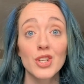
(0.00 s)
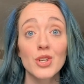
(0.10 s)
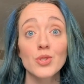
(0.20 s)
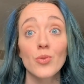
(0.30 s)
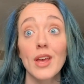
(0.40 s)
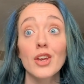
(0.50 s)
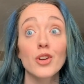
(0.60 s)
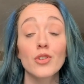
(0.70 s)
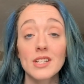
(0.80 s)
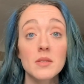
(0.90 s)
So like
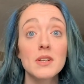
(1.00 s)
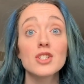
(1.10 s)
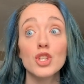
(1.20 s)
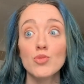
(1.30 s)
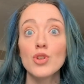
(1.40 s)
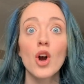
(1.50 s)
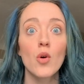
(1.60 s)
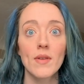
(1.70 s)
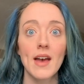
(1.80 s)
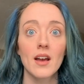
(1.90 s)
Christmas, you know
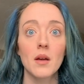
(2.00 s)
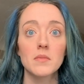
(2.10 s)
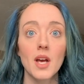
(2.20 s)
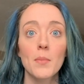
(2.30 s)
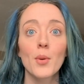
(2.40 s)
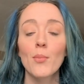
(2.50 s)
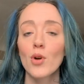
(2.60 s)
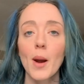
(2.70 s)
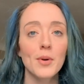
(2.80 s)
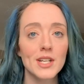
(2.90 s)
when that comes up.
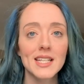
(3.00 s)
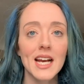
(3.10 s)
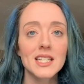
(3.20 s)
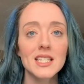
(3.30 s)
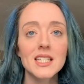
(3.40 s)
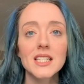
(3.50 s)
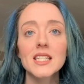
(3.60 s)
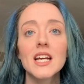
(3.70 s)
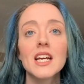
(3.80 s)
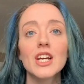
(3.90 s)
Property taxes,
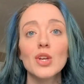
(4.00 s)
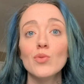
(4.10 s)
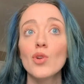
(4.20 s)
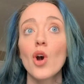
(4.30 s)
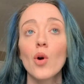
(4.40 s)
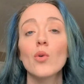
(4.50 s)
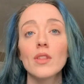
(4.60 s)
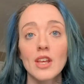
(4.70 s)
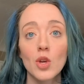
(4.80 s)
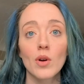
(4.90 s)
you know
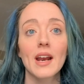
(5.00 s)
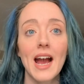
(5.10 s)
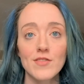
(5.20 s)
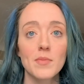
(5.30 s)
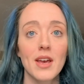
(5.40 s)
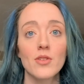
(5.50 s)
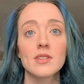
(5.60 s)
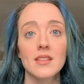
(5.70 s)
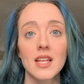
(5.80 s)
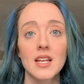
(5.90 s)
that you're going to have to pay those
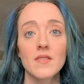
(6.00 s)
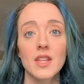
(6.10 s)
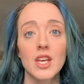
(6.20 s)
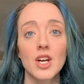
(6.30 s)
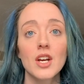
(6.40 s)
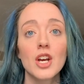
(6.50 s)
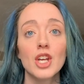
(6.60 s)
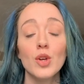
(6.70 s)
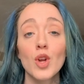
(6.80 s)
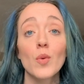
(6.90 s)
at the end of the year.
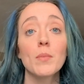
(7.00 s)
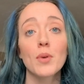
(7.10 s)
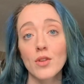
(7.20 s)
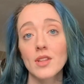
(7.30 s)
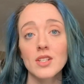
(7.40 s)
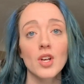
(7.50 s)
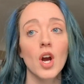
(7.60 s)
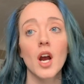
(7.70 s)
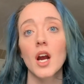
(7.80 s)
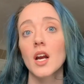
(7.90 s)
You know when birthdays
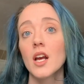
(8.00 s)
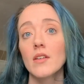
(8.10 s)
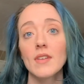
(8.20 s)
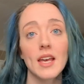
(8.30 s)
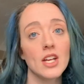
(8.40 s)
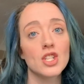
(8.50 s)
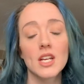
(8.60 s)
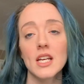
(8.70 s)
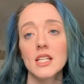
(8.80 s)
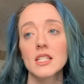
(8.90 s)
are,
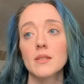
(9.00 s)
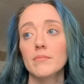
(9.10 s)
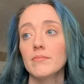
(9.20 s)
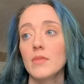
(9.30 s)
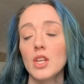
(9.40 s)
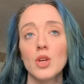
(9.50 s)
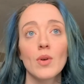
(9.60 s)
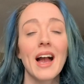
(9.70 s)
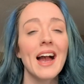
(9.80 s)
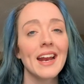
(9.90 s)
vacations, you
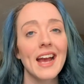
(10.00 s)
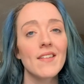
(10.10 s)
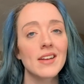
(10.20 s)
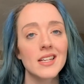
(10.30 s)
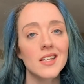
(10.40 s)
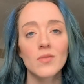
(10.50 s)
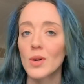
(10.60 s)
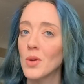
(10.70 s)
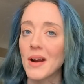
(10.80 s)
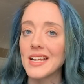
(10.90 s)
kind of have an idea of when
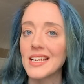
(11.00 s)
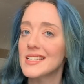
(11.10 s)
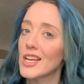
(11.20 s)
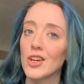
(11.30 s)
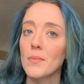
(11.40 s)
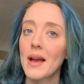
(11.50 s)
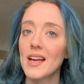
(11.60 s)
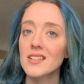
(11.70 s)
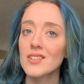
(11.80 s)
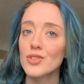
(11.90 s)
you might need to take your
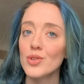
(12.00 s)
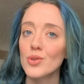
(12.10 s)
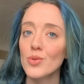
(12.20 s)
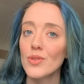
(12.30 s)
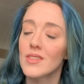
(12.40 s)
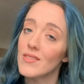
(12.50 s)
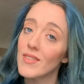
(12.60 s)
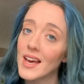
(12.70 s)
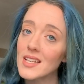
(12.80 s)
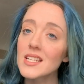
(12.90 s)
pet to the
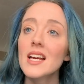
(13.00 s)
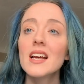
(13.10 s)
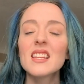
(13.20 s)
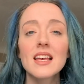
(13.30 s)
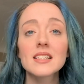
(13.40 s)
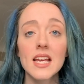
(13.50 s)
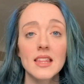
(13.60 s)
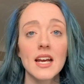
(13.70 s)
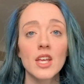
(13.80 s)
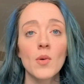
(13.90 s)
vet, things like
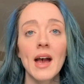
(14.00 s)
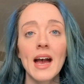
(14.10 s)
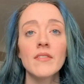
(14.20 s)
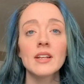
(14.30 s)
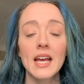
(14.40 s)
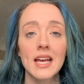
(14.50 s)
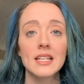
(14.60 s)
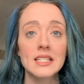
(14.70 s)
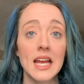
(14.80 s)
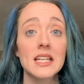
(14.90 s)
that. You have an
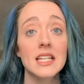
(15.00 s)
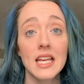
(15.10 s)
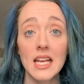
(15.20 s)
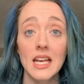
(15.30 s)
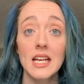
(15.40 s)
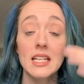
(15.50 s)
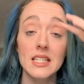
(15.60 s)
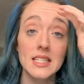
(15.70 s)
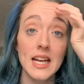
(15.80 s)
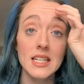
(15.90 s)
end date in
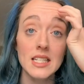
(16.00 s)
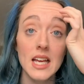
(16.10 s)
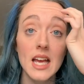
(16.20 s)
sight.